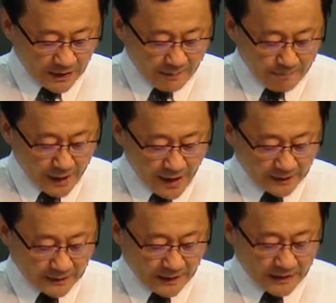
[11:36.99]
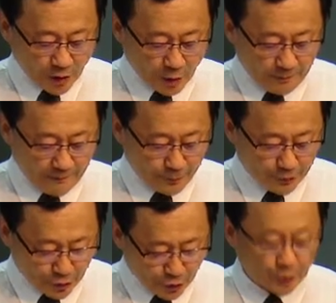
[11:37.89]
impact is to be
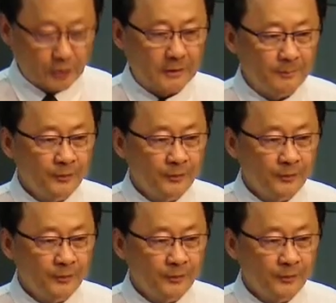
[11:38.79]
pursued.